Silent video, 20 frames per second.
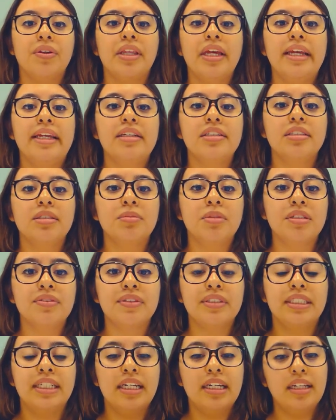thank you so much
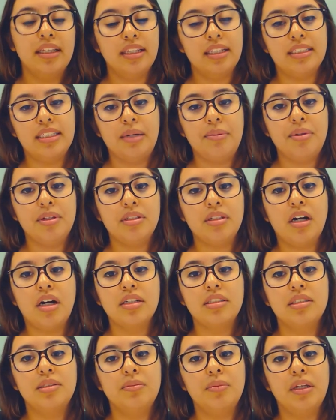for taking the time to
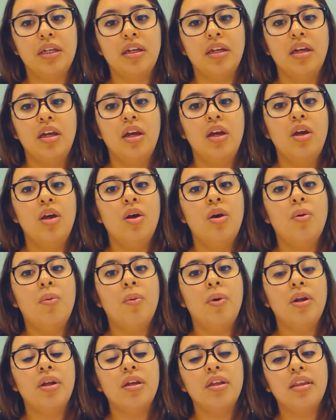talk to me.
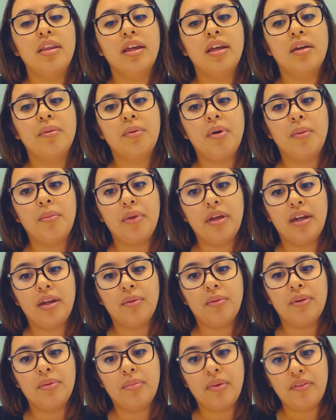What do you think about
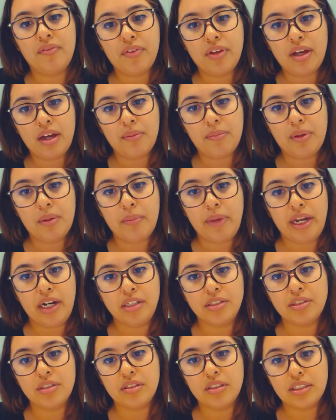meeting with my VIP
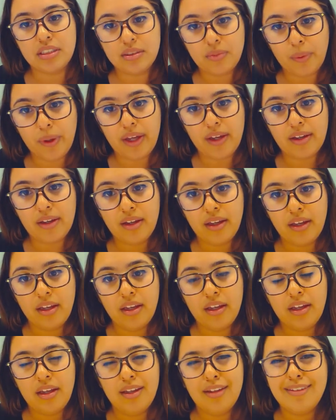manager this week?
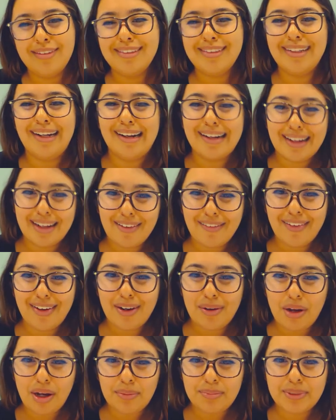You're not
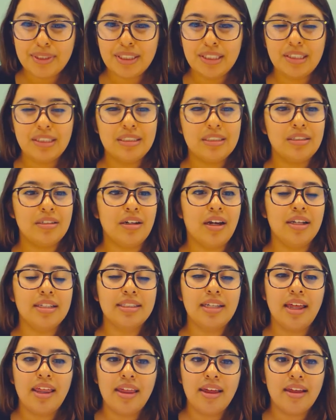giving them options. You're
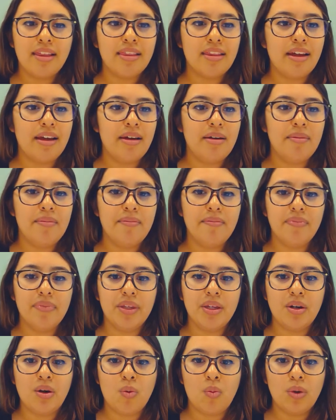not telling
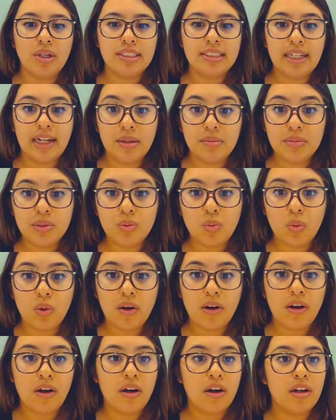them, what times
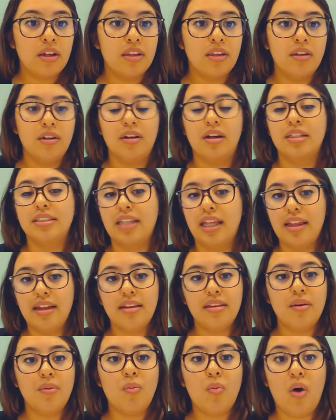work. You're not
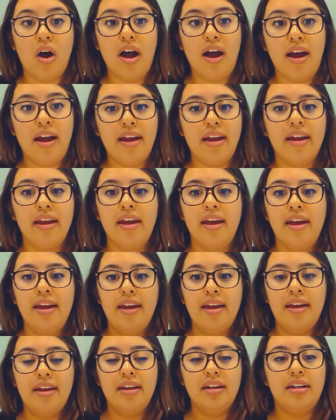telling them why.
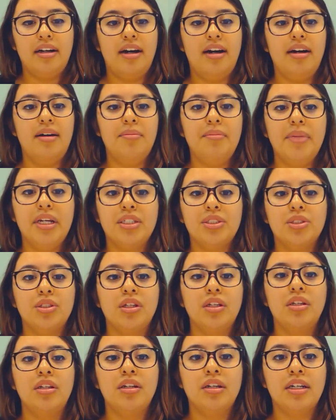Make
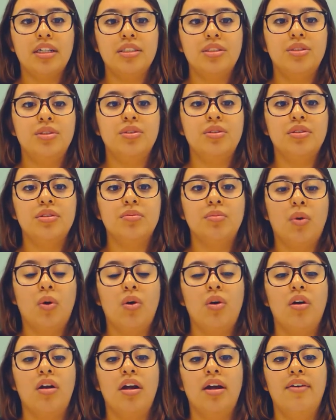sure that you guys use
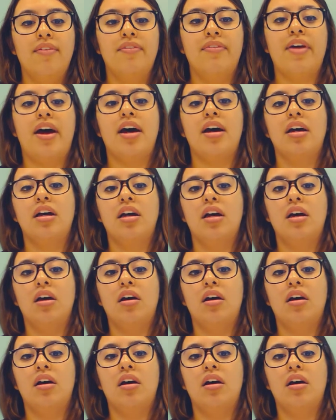more of that,